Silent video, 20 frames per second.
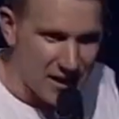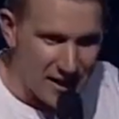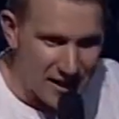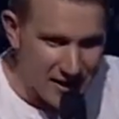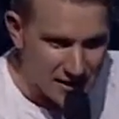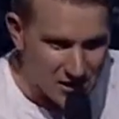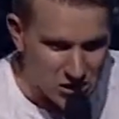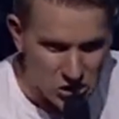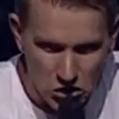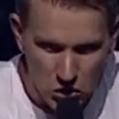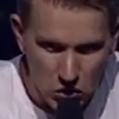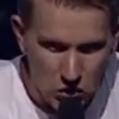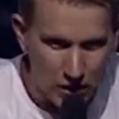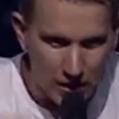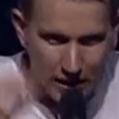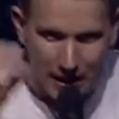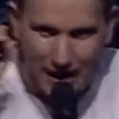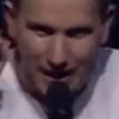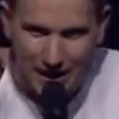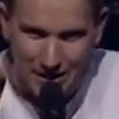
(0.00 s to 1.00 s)
Kids, you got
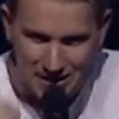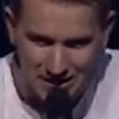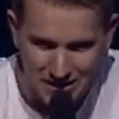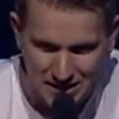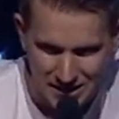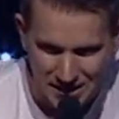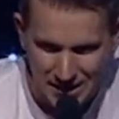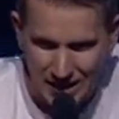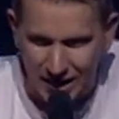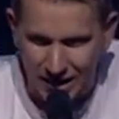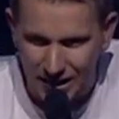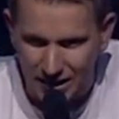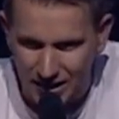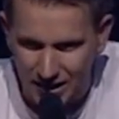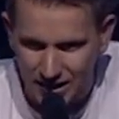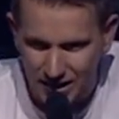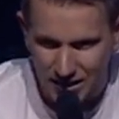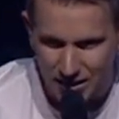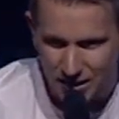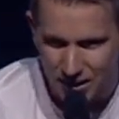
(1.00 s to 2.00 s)
to understand,